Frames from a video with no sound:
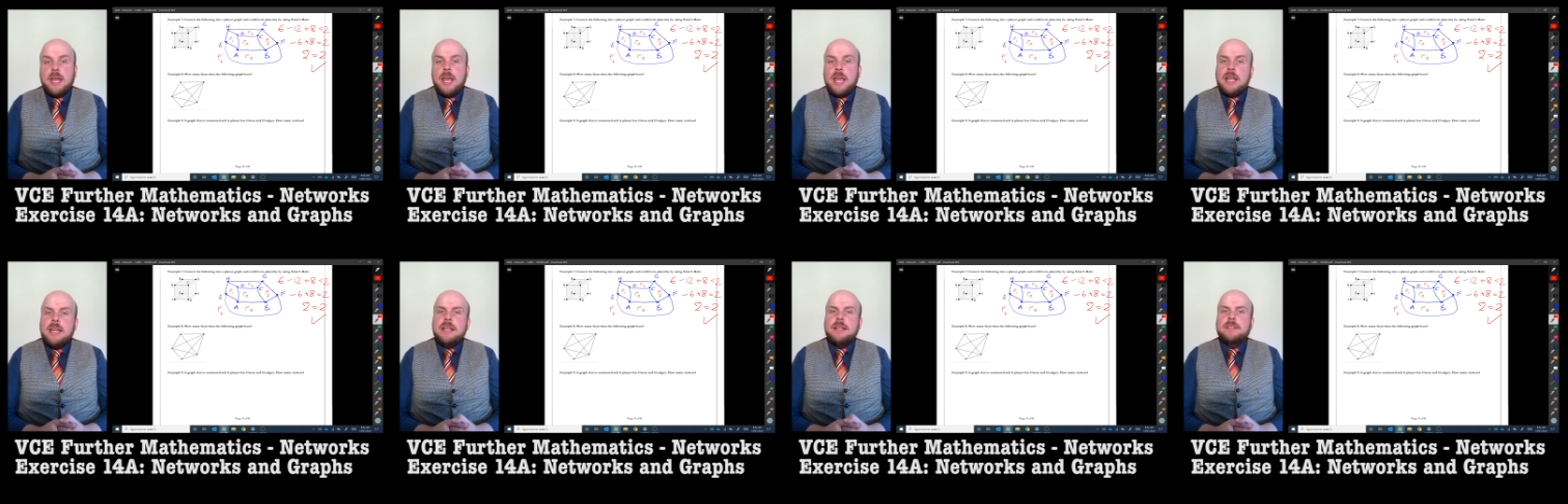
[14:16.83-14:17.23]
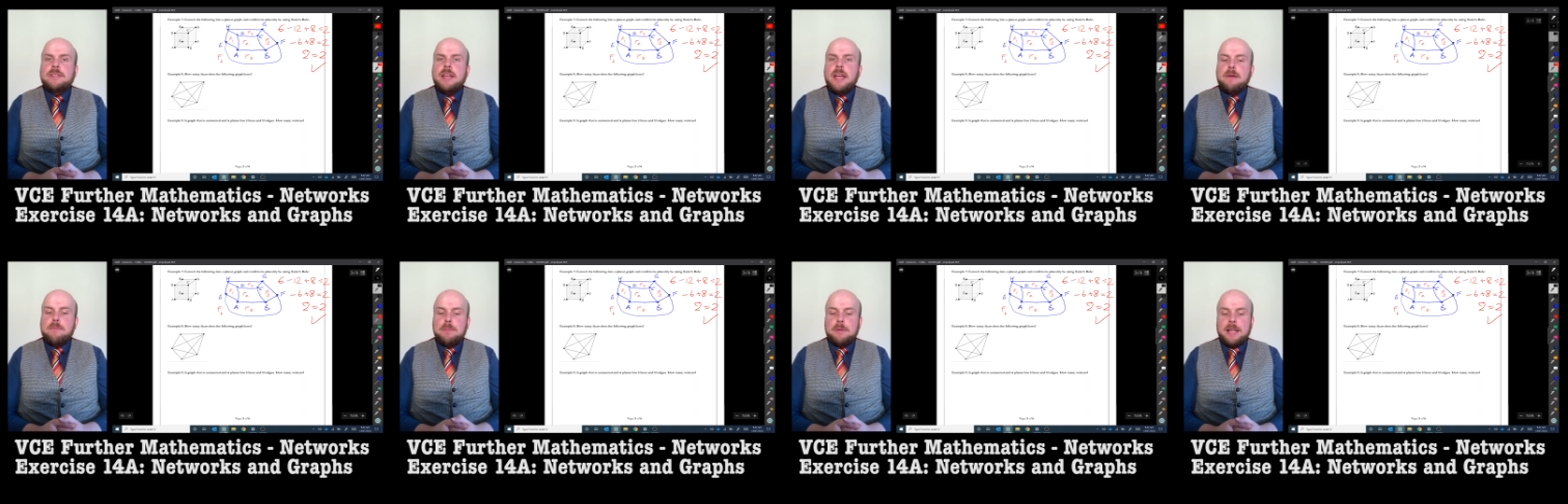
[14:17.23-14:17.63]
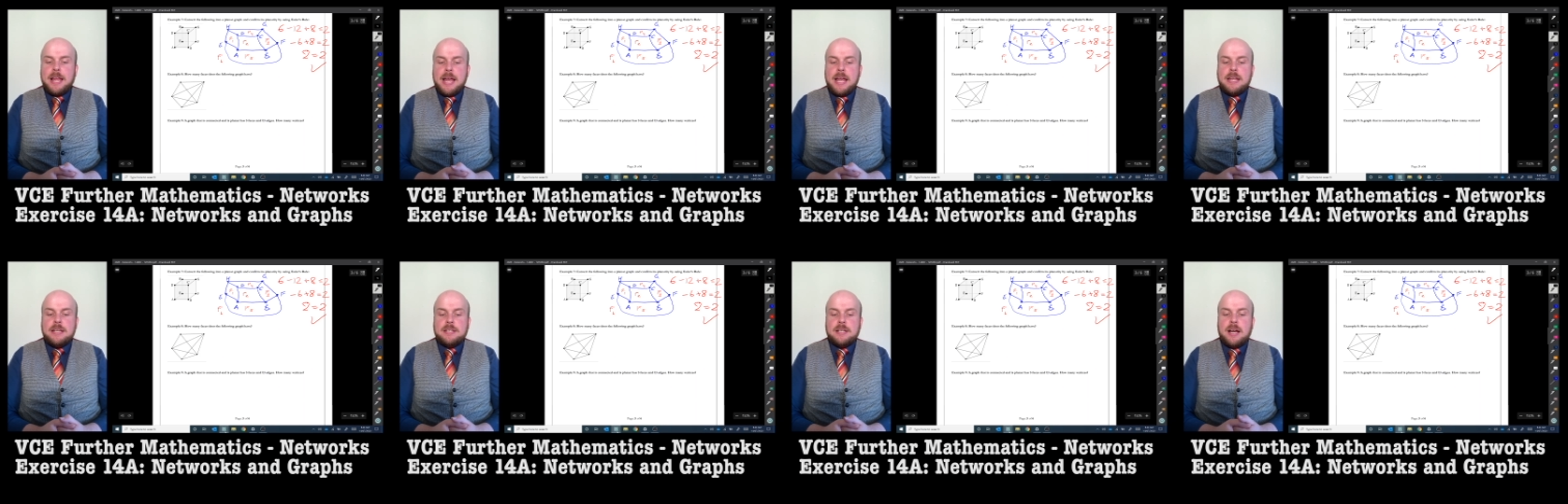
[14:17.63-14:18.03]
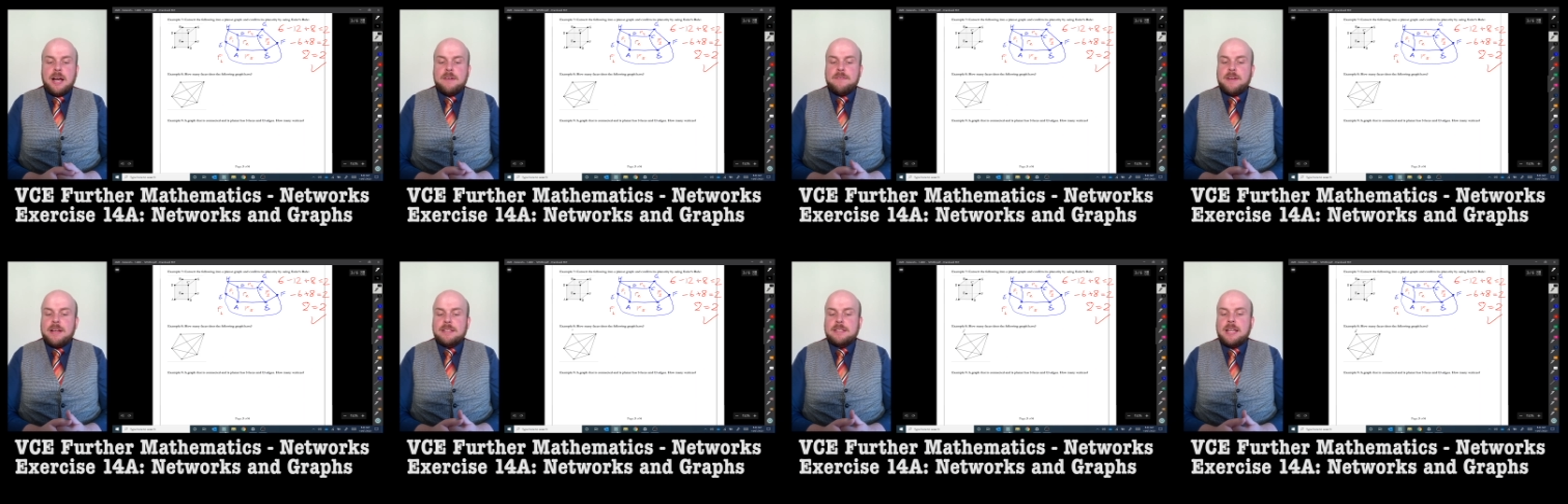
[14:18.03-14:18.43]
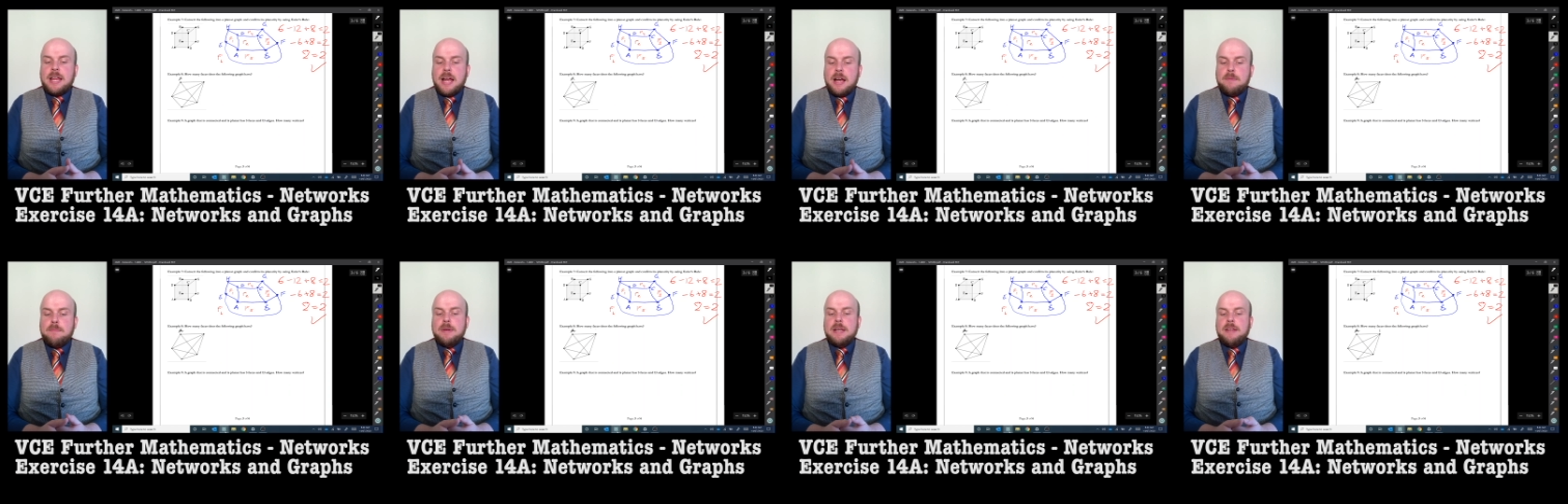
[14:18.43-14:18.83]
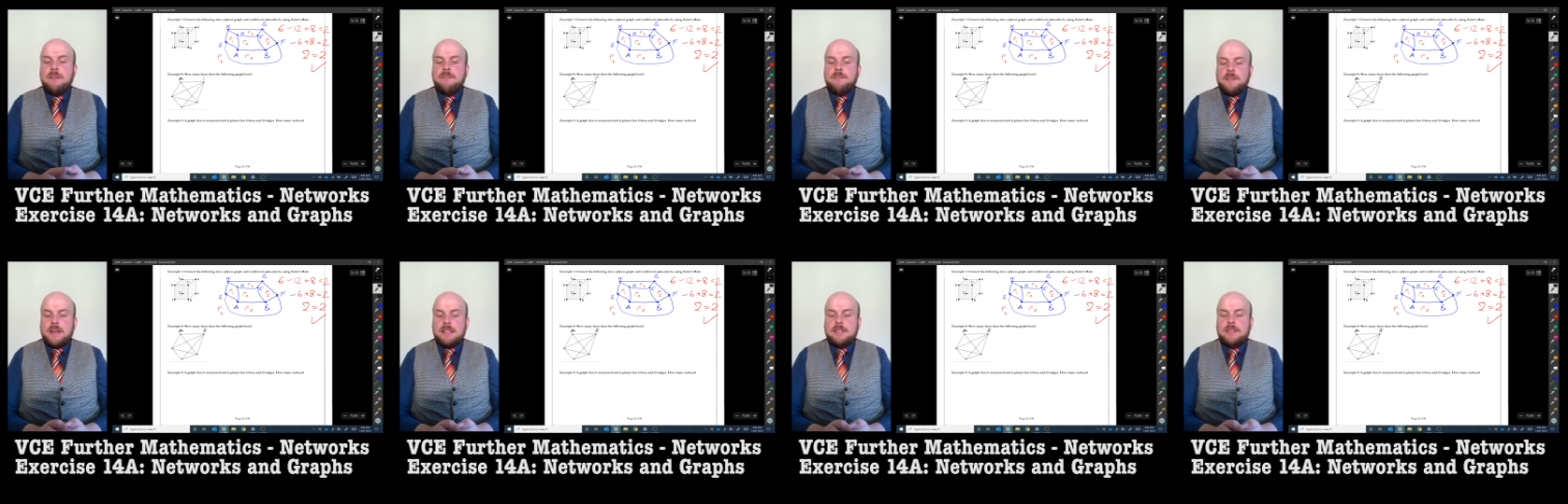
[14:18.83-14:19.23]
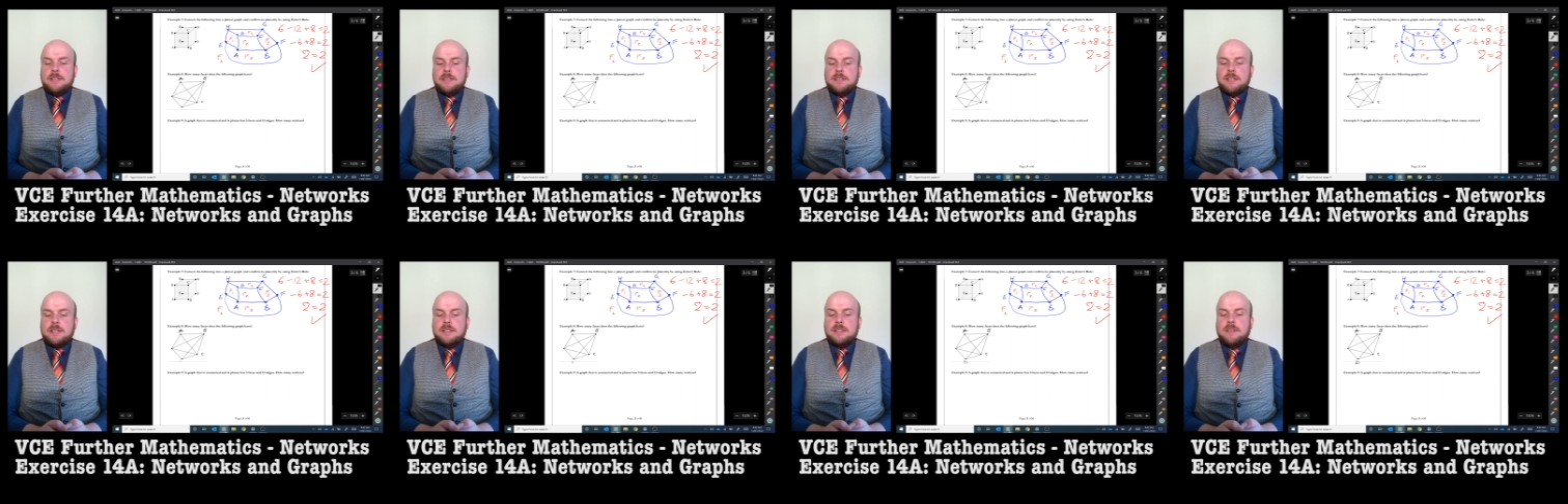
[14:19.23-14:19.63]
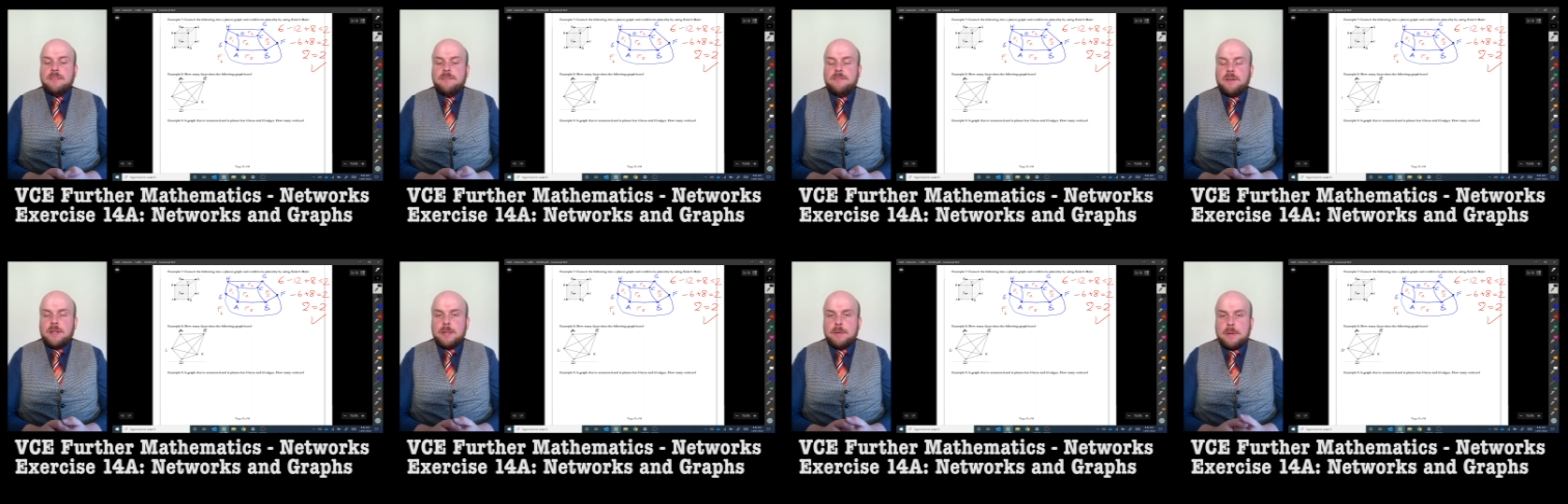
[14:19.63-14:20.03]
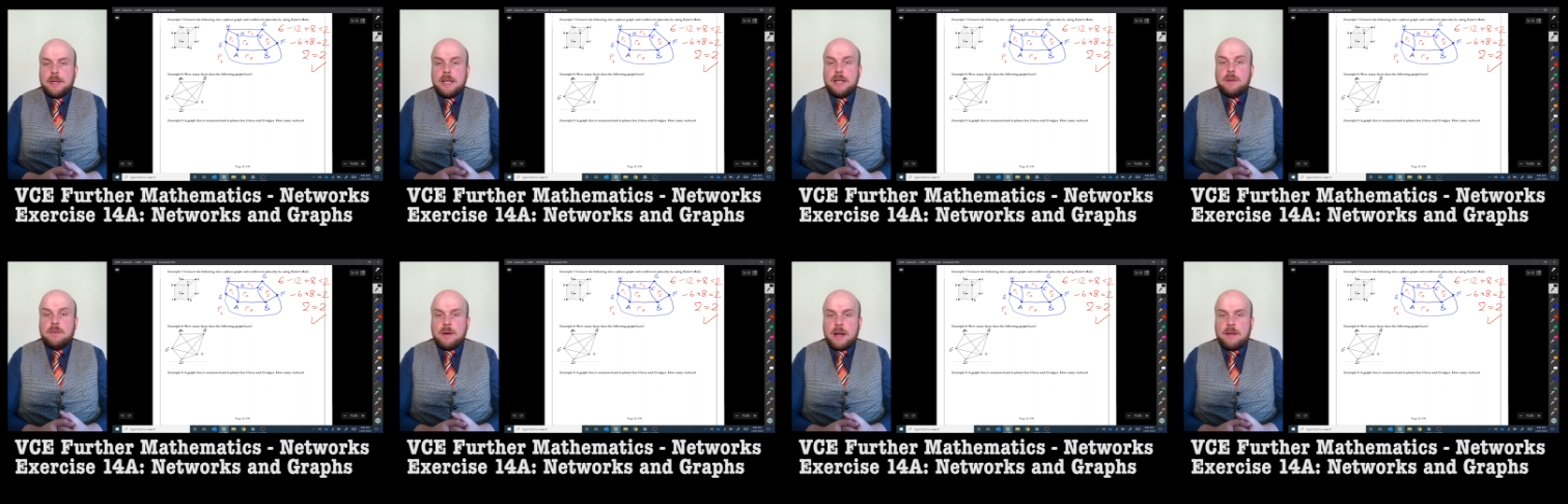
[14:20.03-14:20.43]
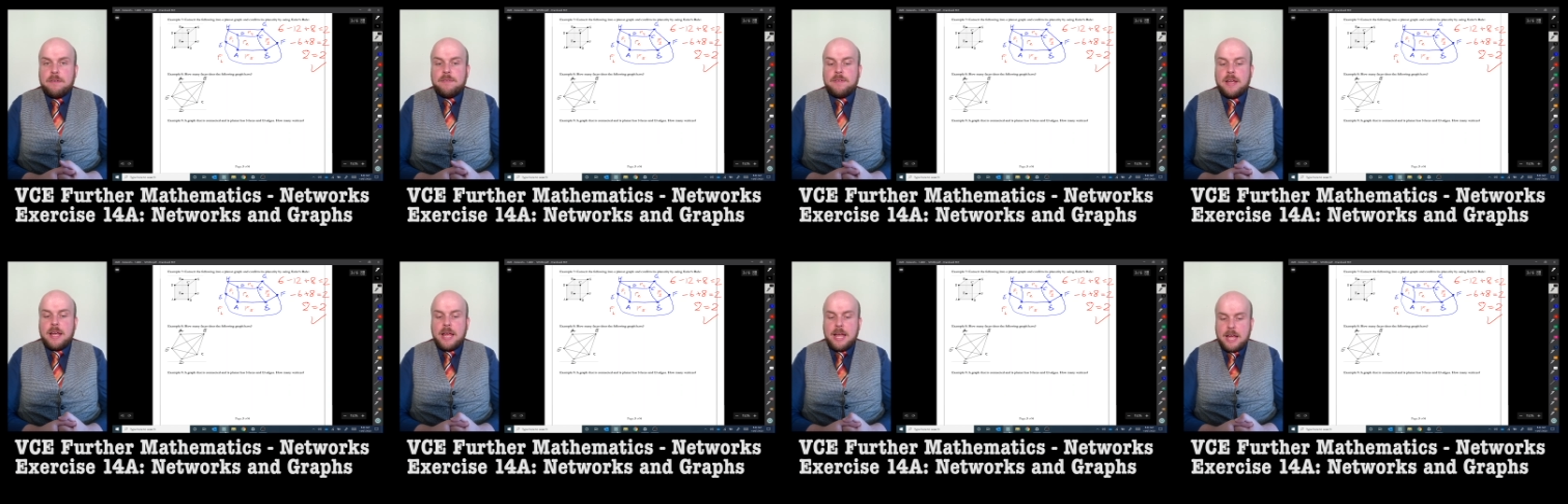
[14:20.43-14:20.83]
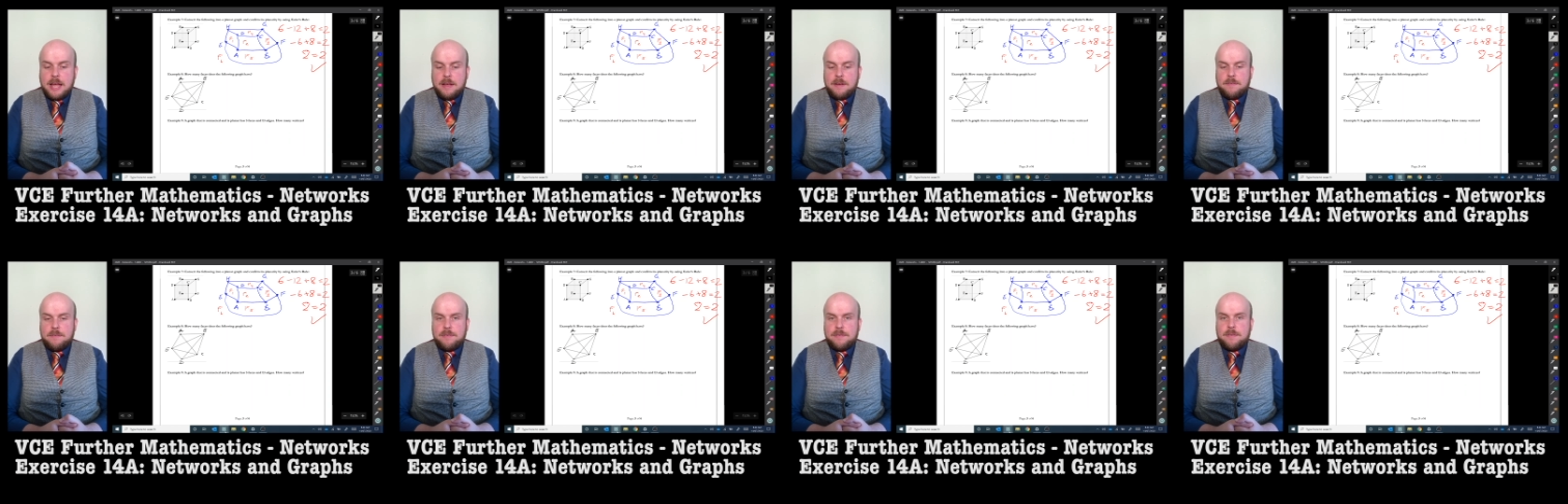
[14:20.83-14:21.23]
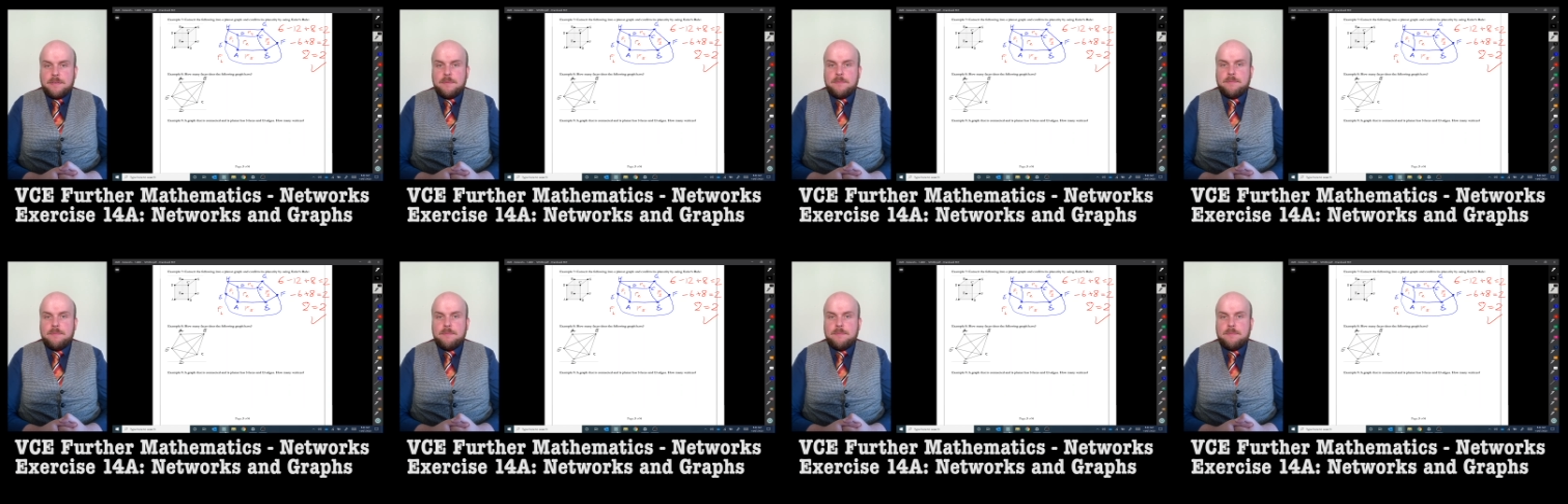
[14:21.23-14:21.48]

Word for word: In example eight, I've asked how many faces does the following graph have?